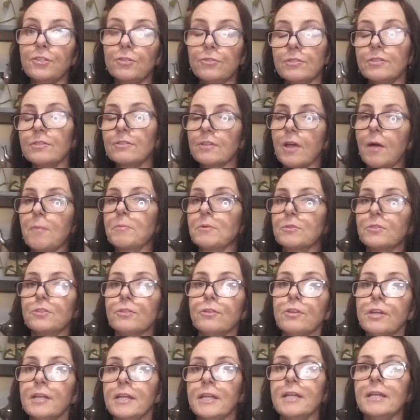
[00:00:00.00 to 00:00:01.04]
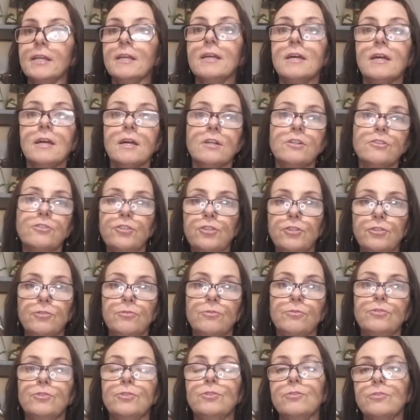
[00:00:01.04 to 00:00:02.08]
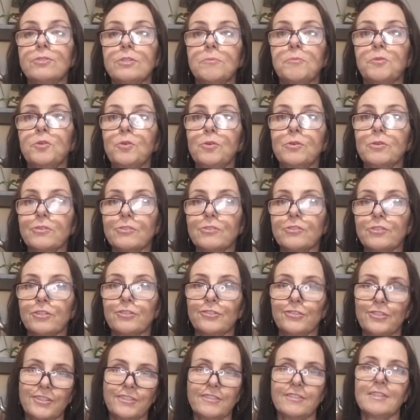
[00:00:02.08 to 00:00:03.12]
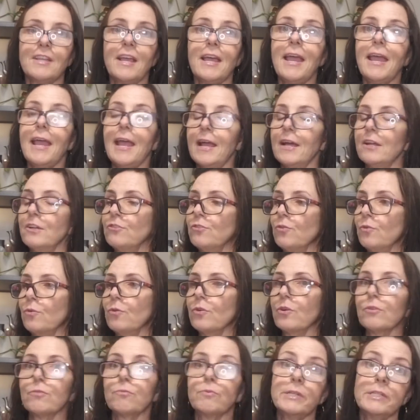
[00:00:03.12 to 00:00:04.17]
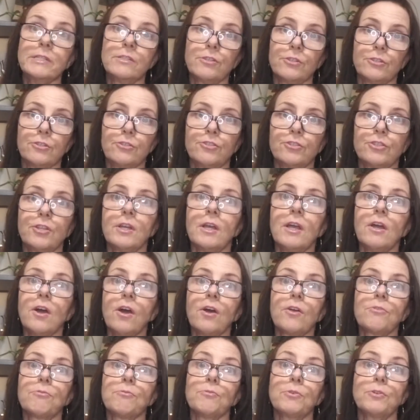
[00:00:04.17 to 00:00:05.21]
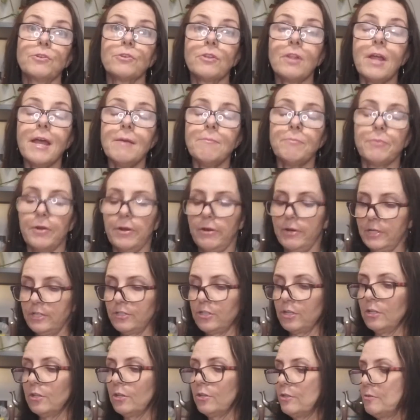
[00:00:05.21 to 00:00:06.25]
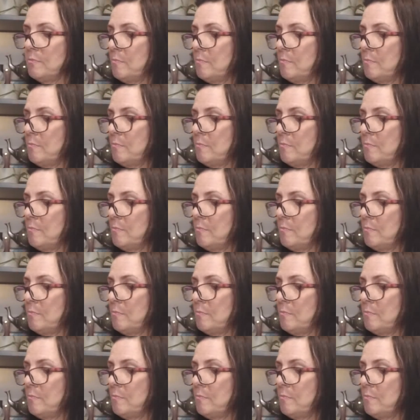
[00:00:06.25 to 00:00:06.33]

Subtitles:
use this opportunity to do some Google searches and or research through your library to learn